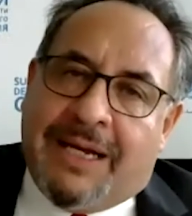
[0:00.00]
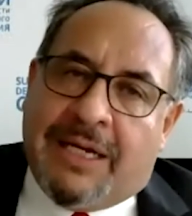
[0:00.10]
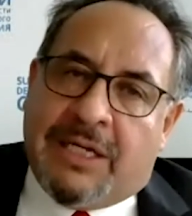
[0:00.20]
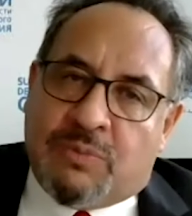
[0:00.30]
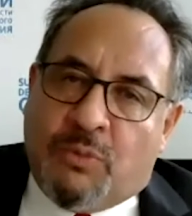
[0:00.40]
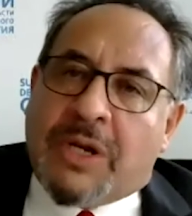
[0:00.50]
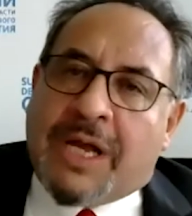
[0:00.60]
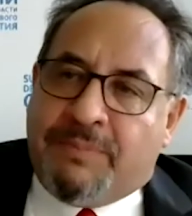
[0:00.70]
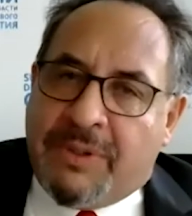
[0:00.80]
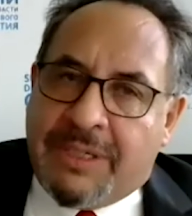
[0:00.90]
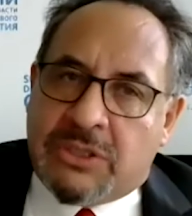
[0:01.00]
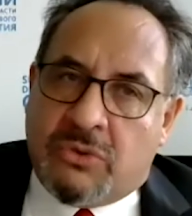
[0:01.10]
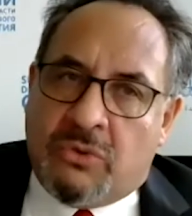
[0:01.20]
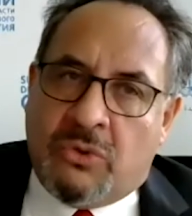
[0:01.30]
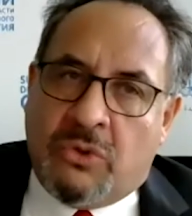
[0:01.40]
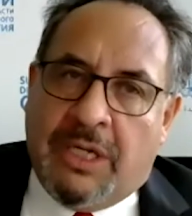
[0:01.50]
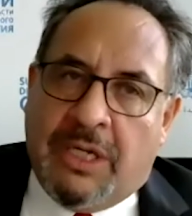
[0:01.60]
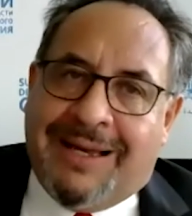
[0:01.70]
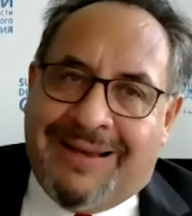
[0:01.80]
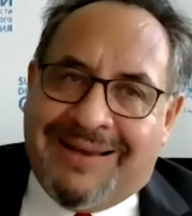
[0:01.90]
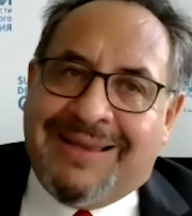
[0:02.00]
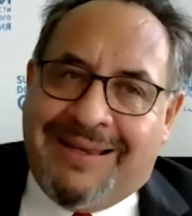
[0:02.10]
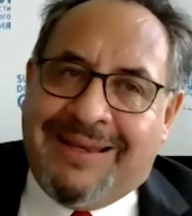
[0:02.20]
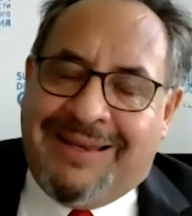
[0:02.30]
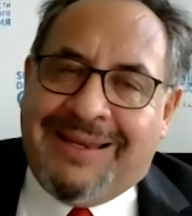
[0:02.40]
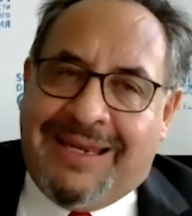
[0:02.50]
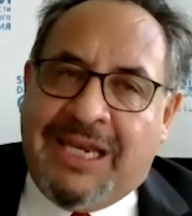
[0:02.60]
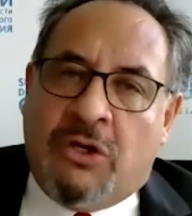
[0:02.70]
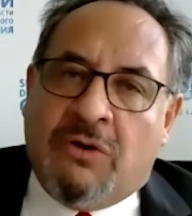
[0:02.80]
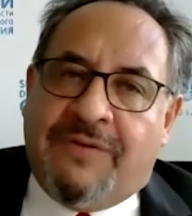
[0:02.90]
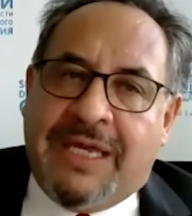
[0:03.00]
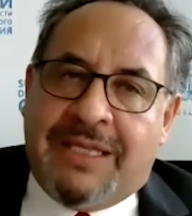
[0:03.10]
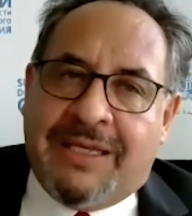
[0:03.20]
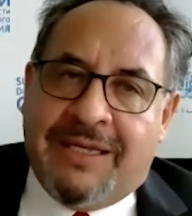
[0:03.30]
small companies to innovate.